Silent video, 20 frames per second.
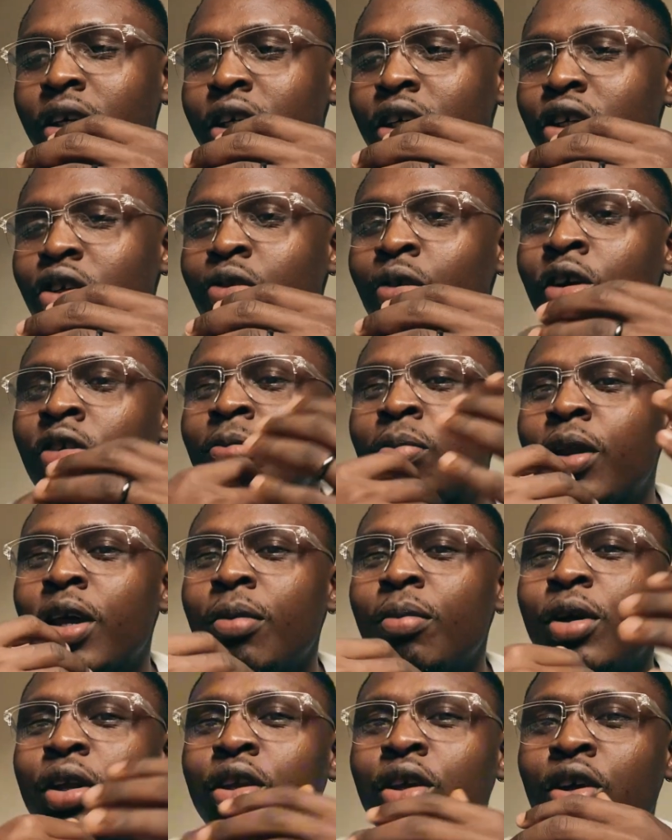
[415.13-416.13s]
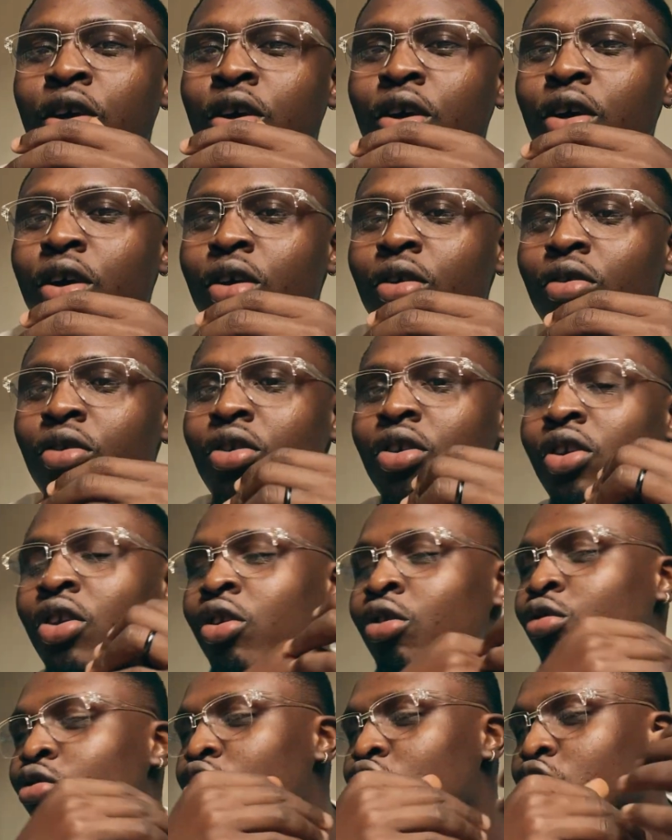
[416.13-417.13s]
She was blaming the
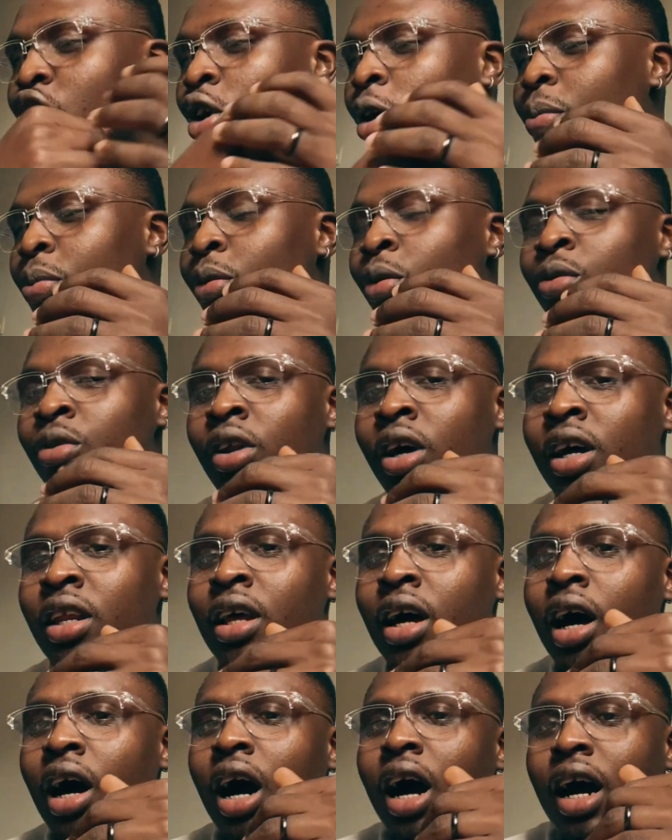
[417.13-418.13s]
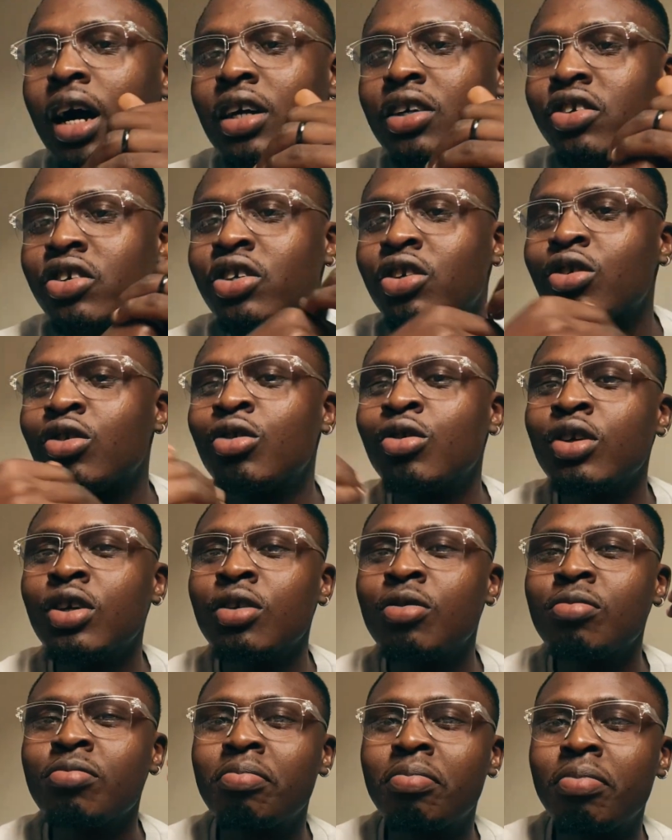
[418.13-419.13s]
new shop owner that she's doing